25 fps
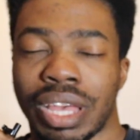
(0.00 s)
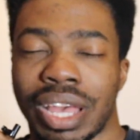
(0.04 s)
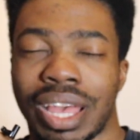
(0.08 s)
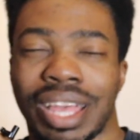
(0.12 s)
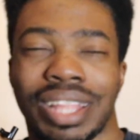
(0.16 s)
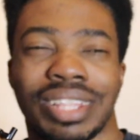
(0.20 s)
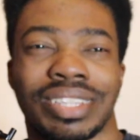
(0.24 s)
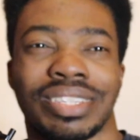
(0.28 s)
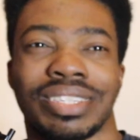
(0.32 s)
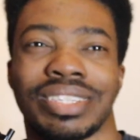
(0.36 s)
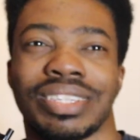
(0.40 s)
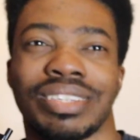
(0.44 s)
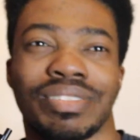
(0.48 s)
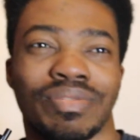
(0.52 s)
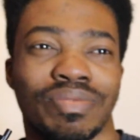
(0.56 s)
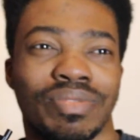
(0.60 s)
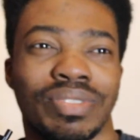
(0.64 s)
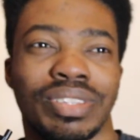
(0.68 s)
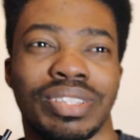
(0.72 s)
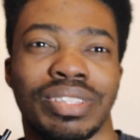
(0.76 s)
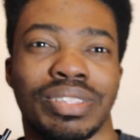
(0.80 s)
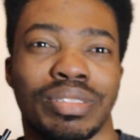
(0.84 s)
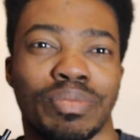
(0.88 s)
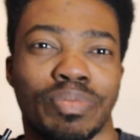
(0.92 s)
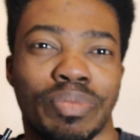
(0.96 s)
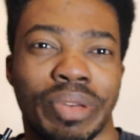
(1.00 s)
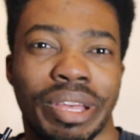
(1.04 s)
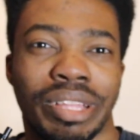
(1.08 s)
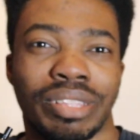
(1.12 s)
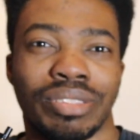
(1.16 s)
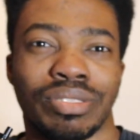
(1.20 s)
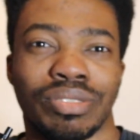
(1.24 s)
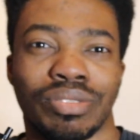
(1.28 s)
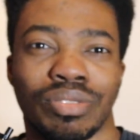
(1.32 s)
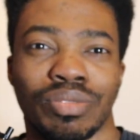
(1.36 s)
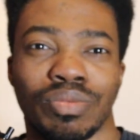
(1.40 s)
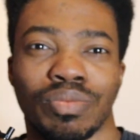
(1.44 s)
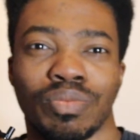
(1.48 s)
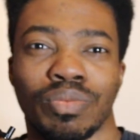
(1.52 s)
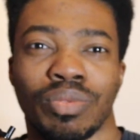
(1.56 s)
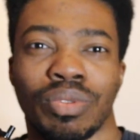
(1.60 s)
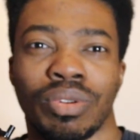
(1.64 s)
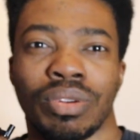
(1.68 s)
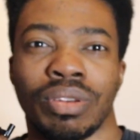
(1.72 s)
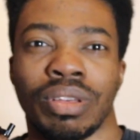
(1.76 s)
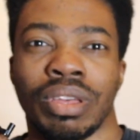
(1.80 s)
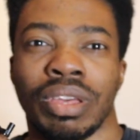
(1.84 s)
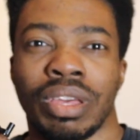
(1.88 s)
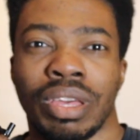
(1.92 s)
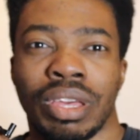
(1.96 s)
and it really depends on
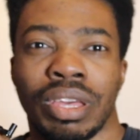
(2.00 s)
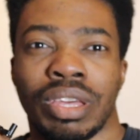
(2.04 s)
what